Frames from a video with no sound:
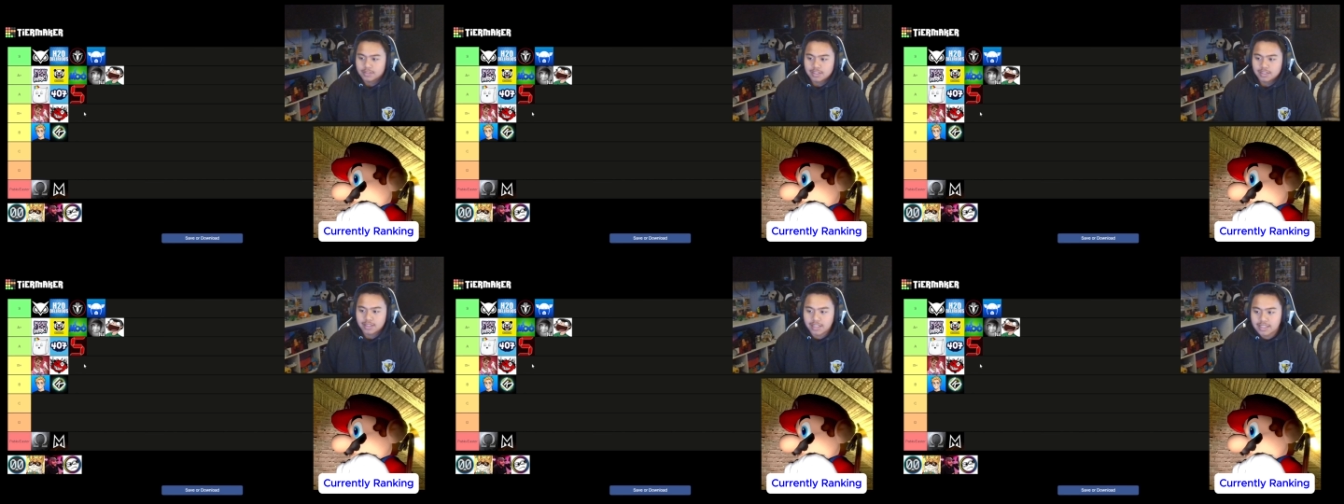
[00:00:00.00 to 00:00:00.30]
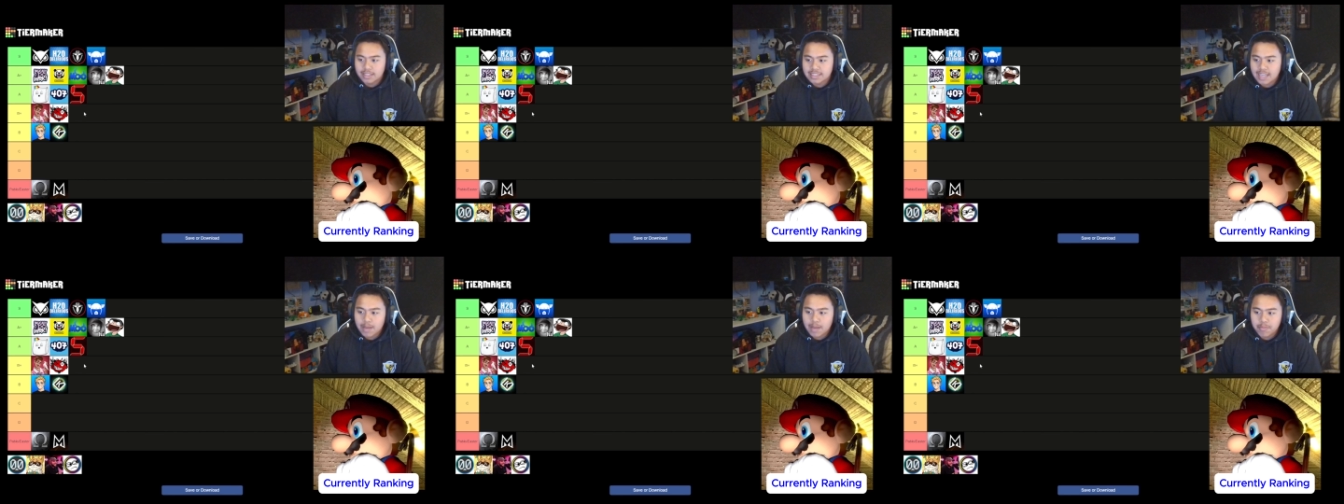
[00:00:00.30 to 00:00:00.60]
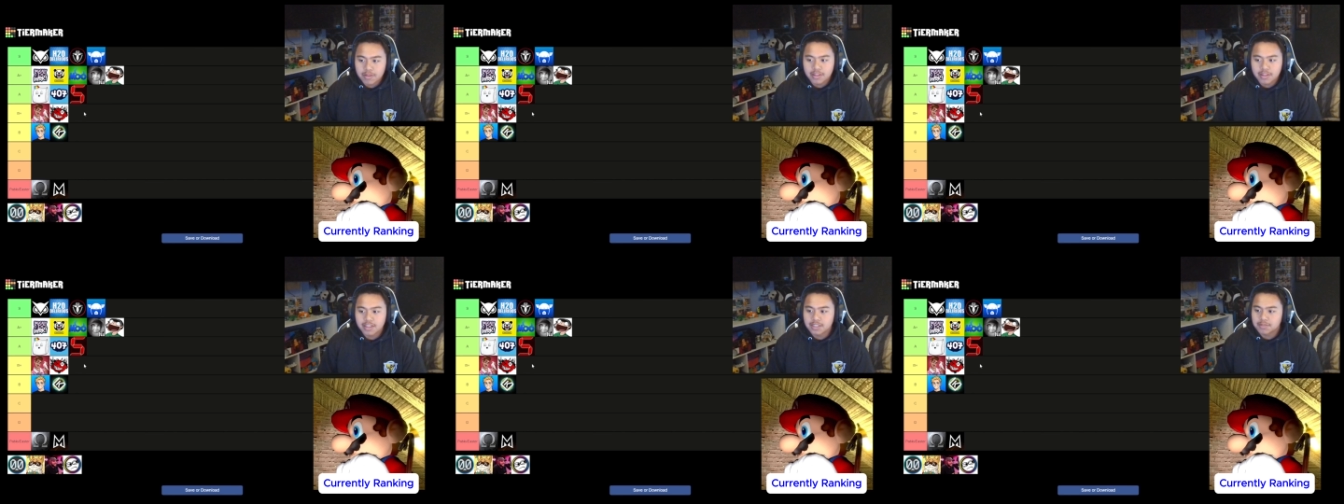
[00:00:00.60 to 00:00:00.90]
things
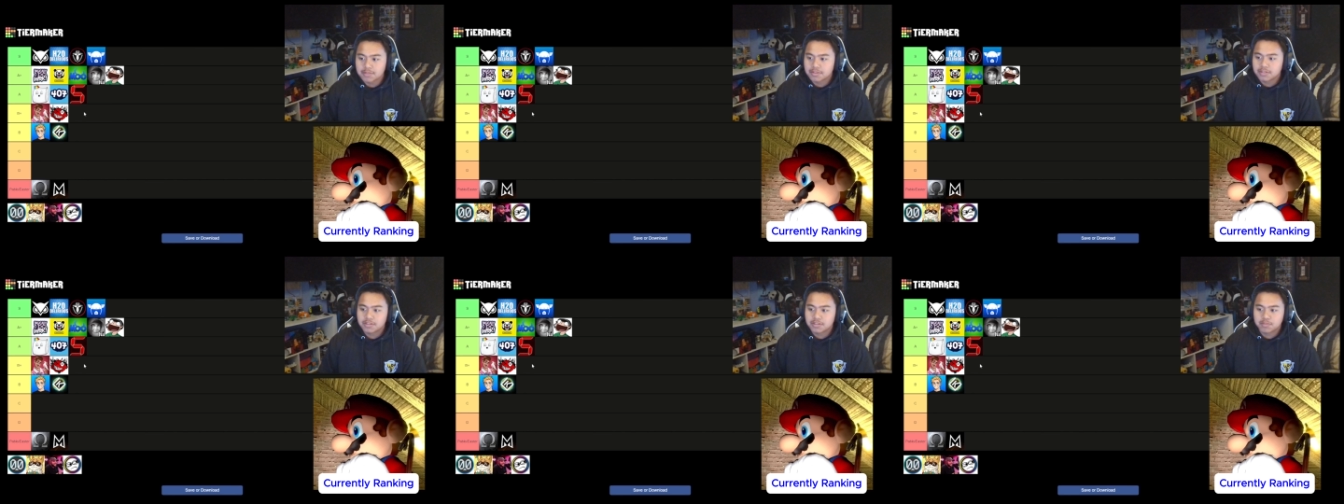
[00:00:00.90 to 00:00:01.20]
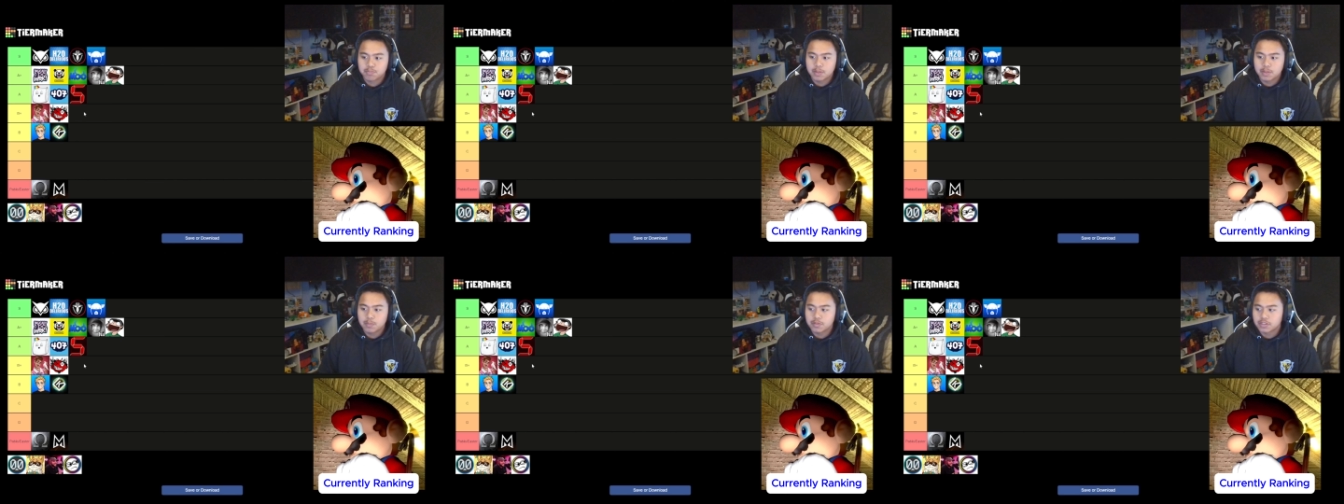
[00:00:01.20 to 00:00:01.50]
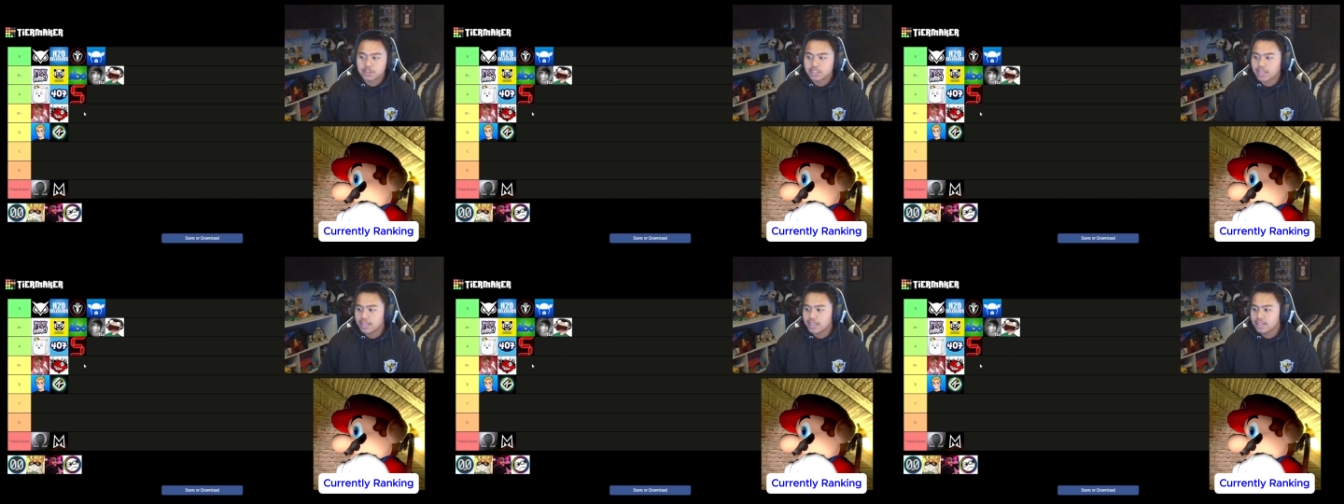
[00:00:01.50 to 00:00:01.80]
happen, things people
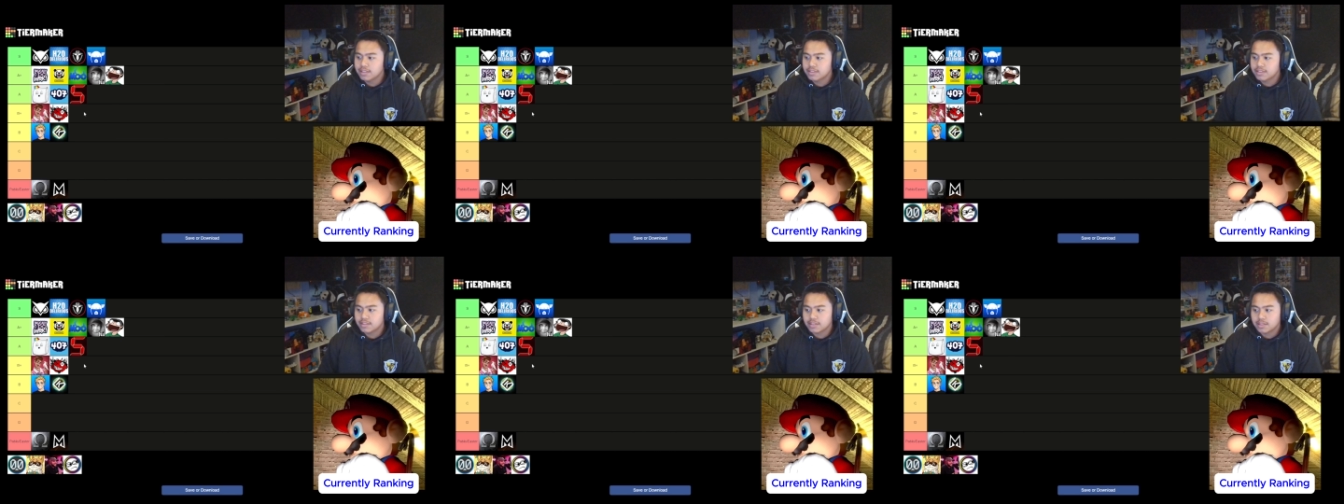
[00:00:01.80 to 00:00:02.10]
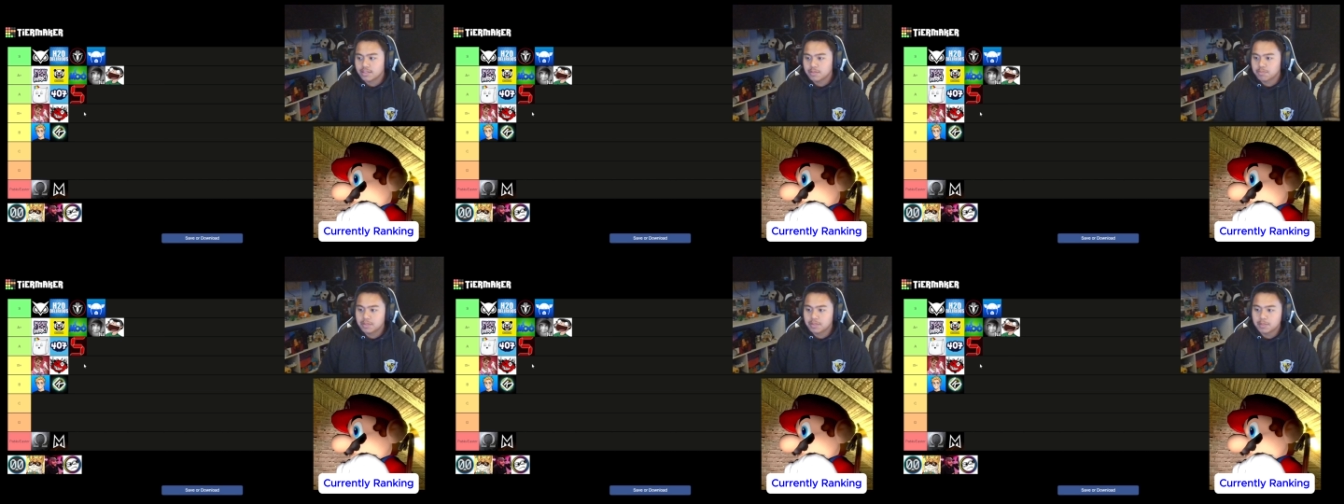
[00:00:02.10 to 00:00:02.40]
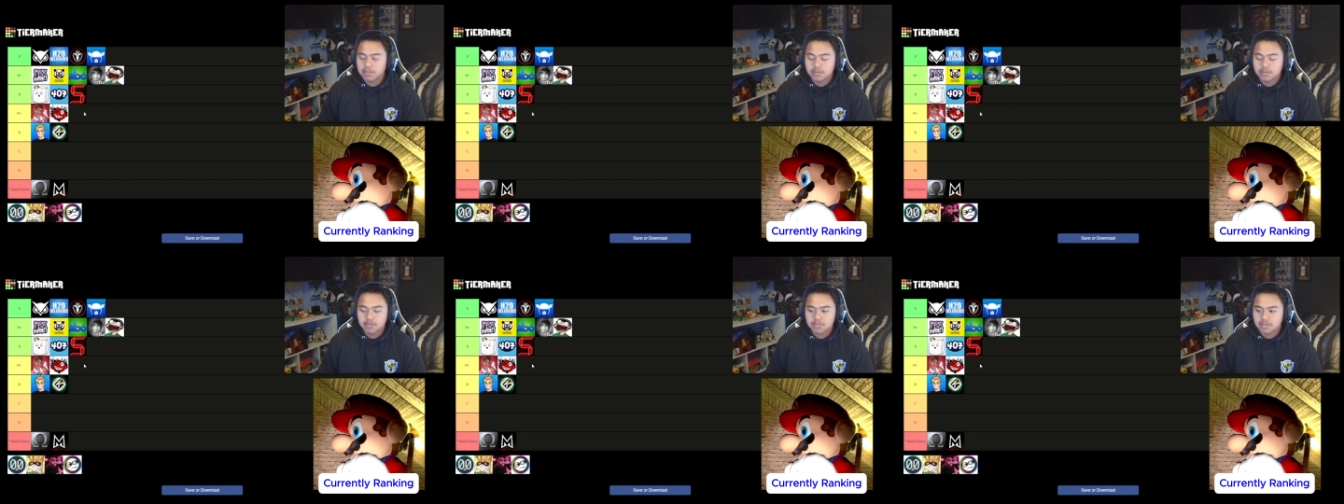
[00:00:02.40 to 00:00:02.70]
change and
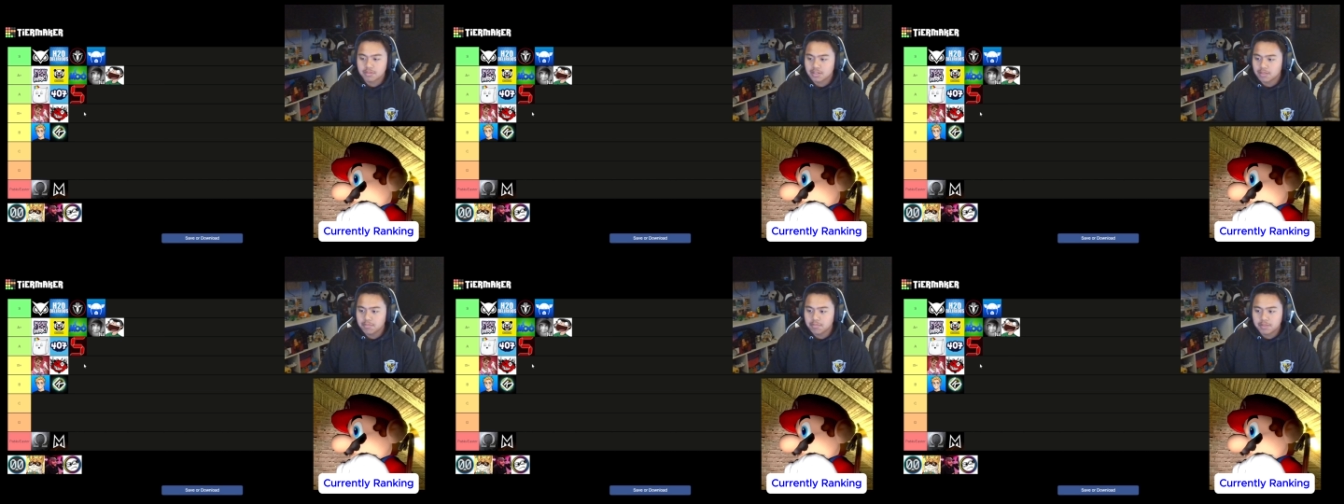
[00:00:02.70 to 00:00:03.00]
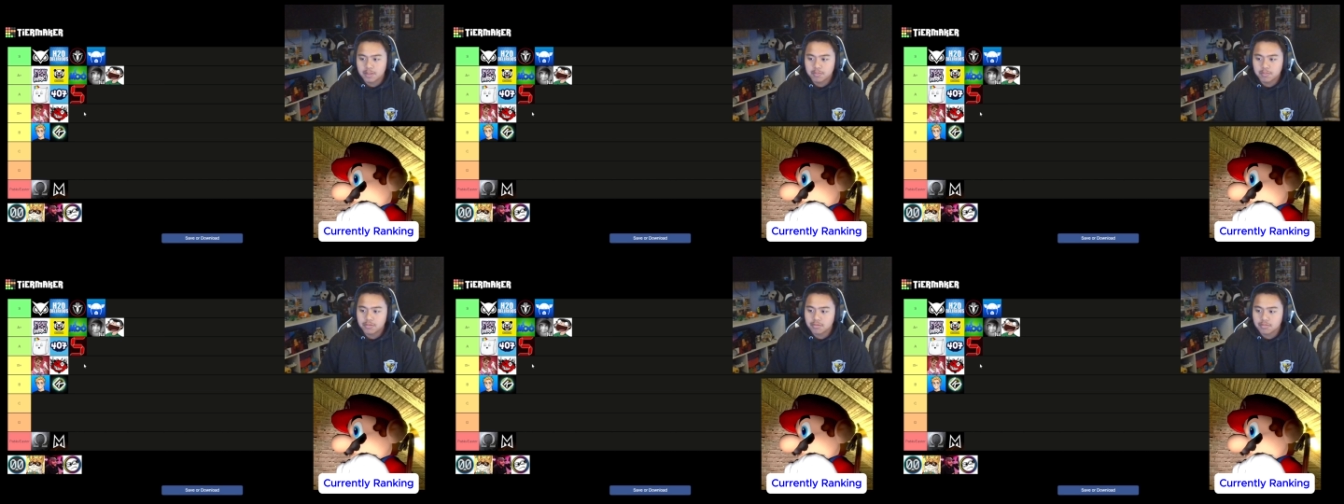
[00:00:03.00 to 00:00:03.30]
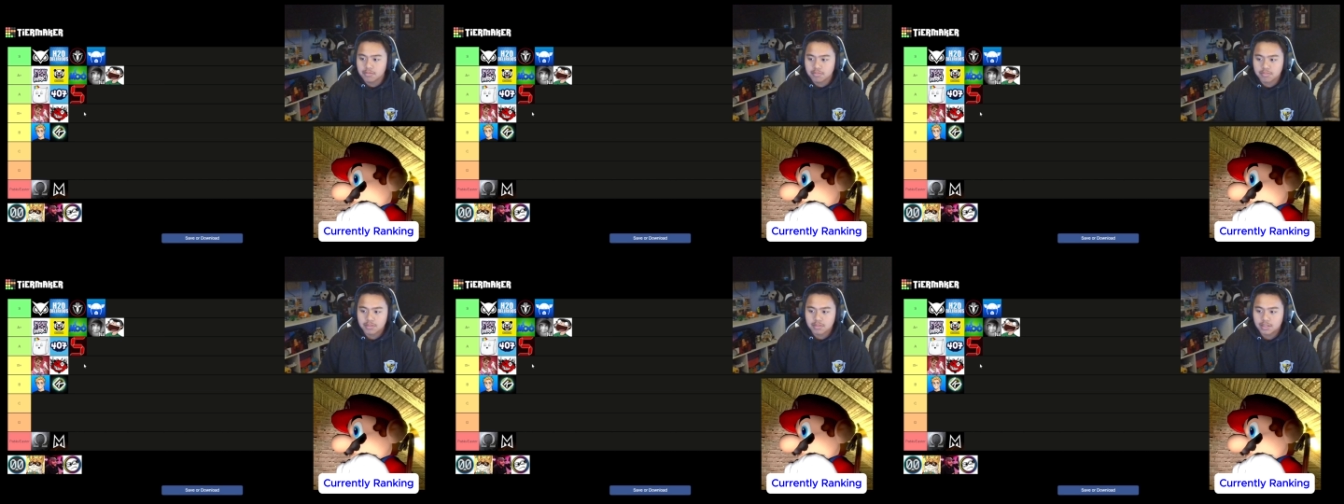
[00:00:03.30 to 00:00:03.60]
people some
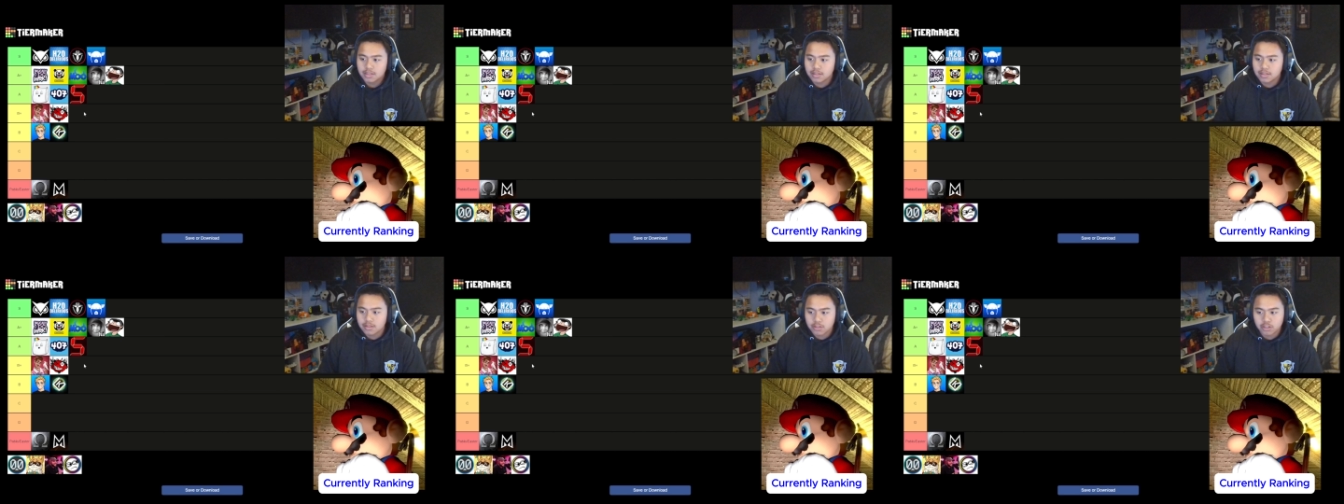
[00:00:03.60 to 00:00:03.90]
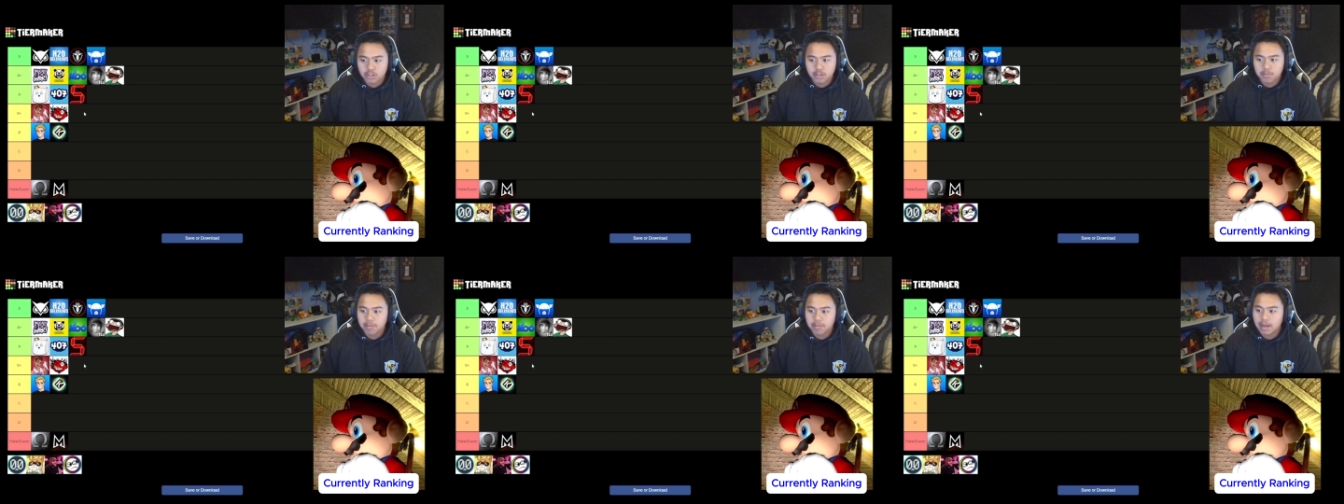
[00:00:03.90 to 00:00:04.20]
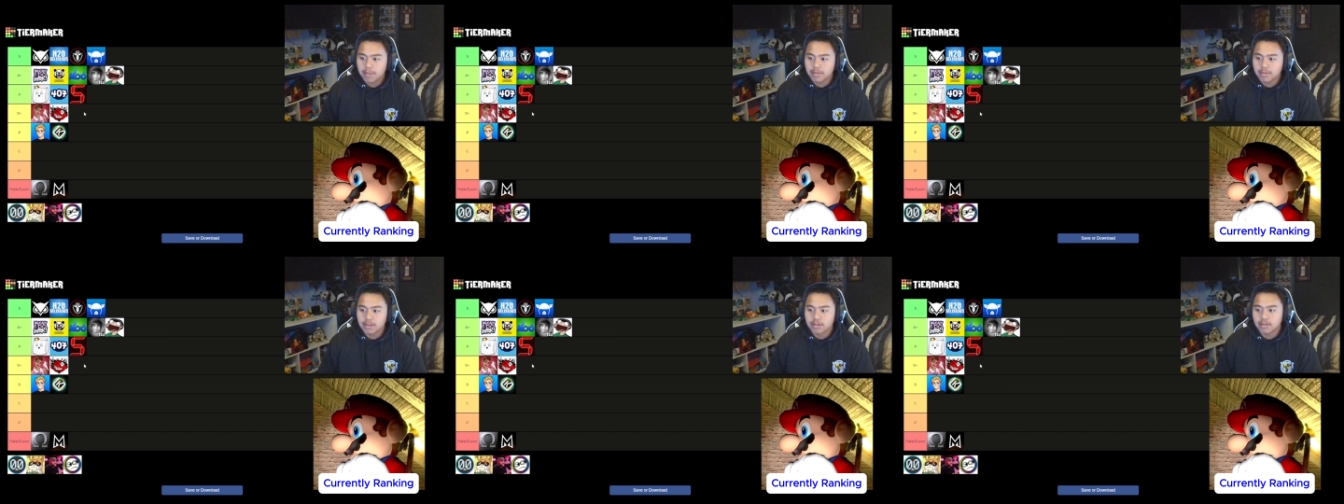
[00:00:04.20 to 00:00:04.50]
people uh, turn in
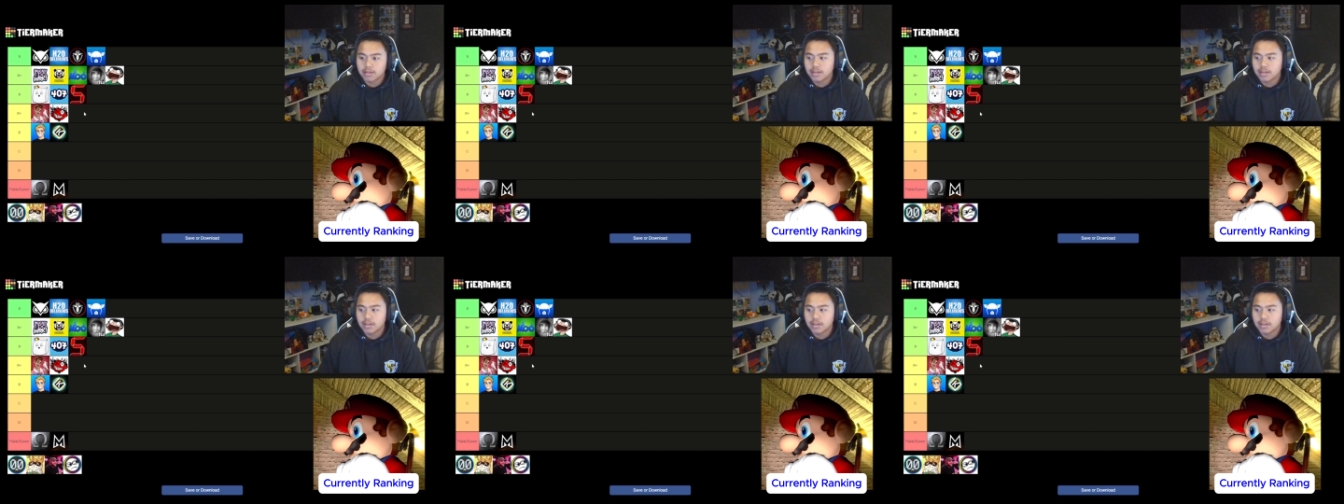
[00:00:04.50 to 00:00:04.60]
Pablo.